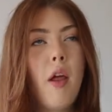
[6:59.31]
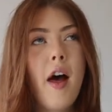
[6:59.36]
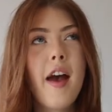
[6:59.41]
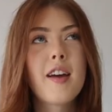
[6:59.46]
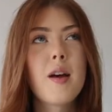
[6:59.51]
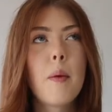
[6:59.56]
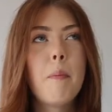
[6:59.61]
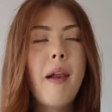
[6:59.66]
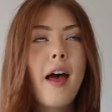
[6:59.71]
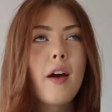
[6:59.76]

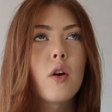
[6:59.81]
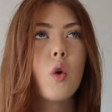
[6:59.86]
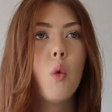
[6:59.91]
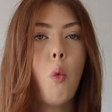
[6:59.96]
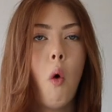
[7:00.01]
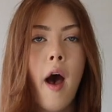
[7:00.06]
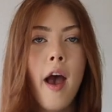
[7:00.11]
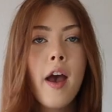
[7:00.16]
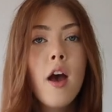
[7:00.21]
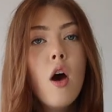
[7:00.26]
like a black or
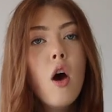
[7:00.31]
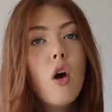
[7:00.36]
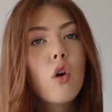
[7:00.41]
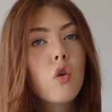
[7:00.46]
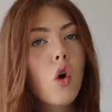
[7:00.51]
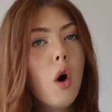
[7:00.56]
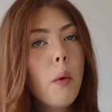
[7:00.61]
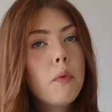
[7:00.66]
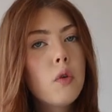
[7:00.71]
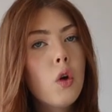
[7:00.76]
white
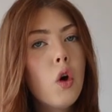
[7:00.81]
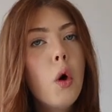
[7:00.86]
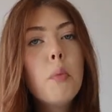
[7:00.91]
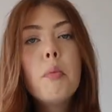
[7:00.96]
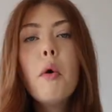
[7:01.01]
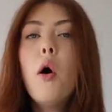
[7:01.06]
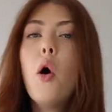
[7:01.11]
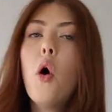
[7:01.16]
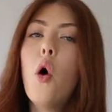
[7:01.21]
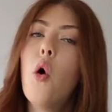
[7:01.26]
crop
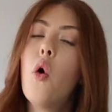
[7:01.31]
top,